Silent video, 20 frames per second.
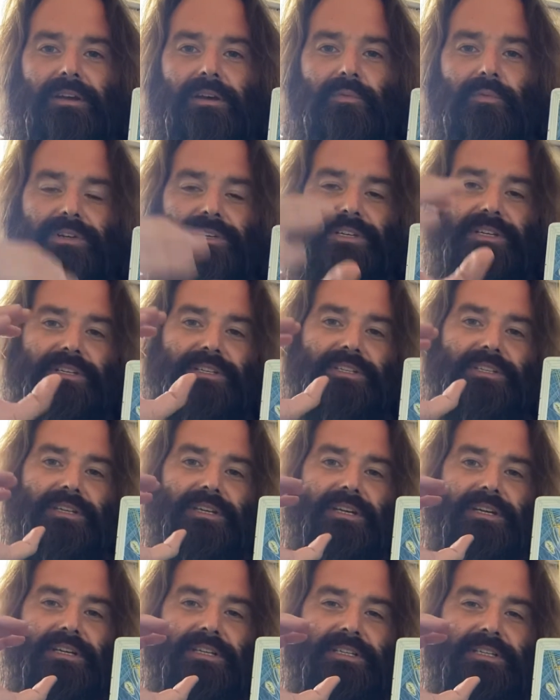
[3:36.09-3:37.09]
which is the
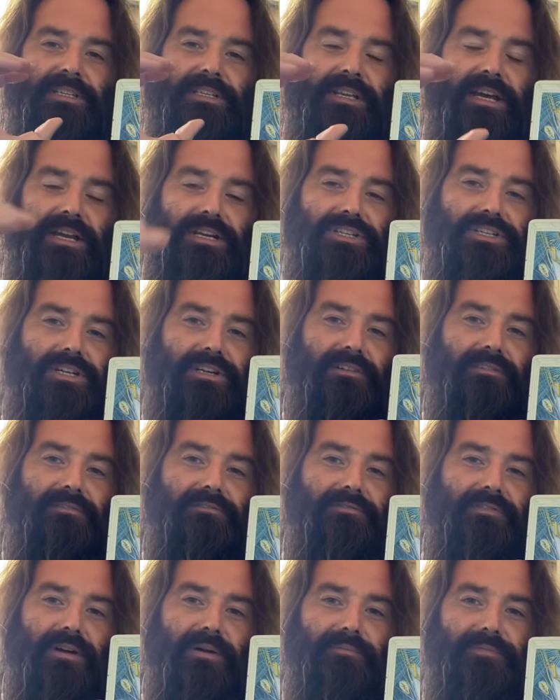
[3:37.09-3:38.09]
extension
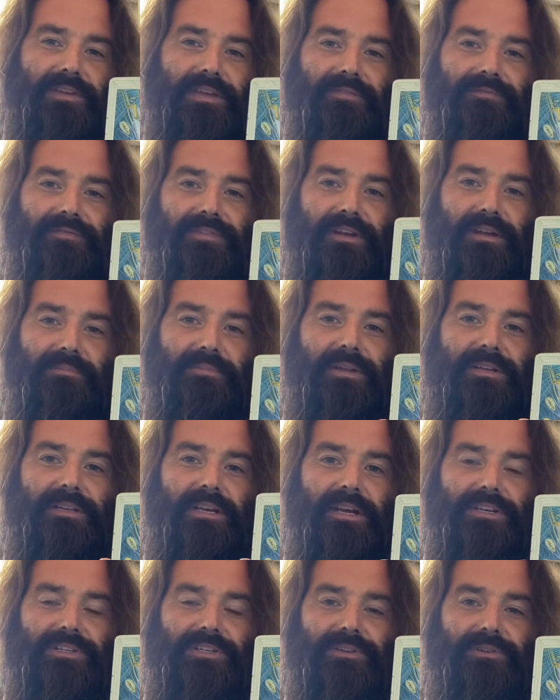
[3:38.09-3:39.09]
from the infinite
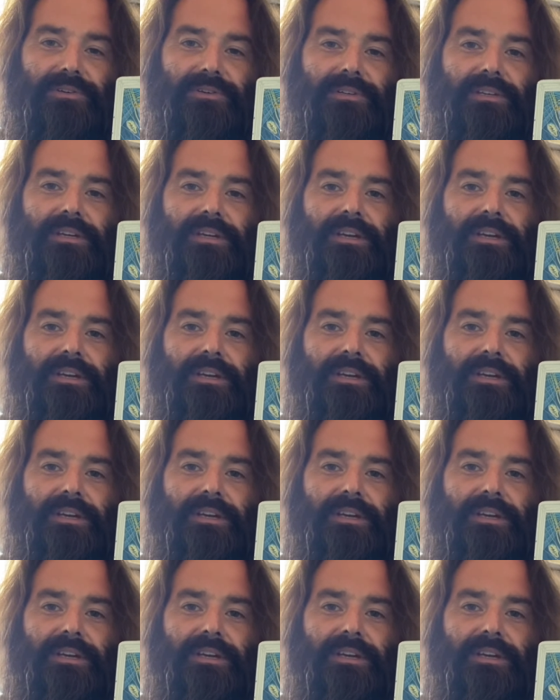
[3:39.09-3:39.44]
potential,